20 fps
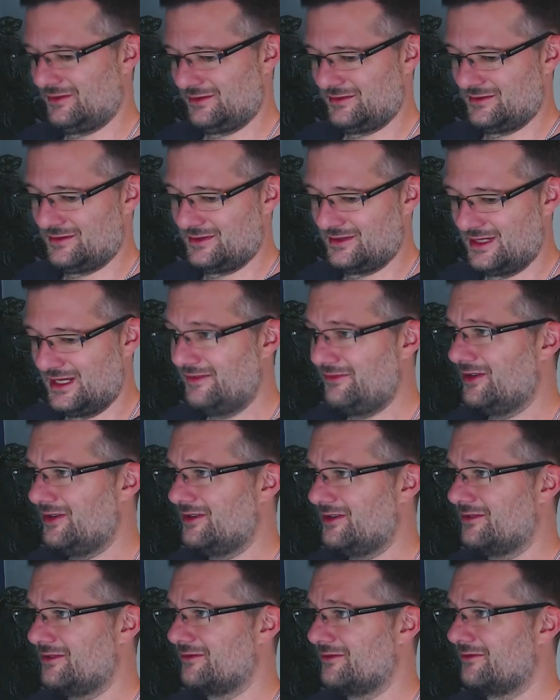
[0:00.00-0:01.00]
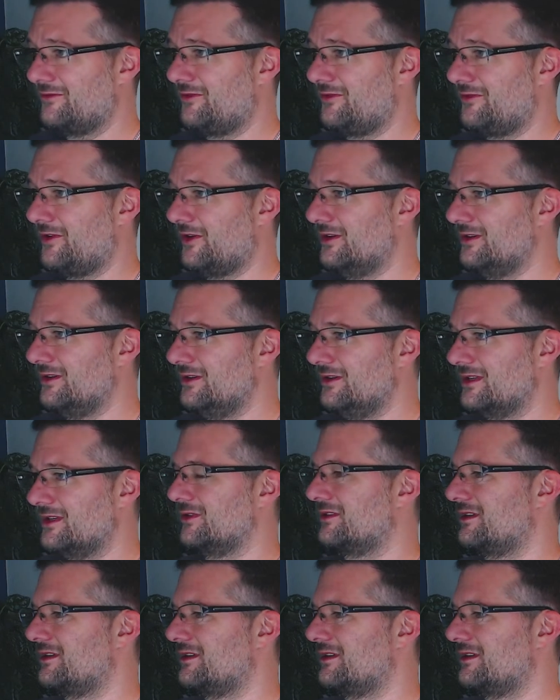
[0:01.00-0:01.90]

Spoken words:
If I can find a community post.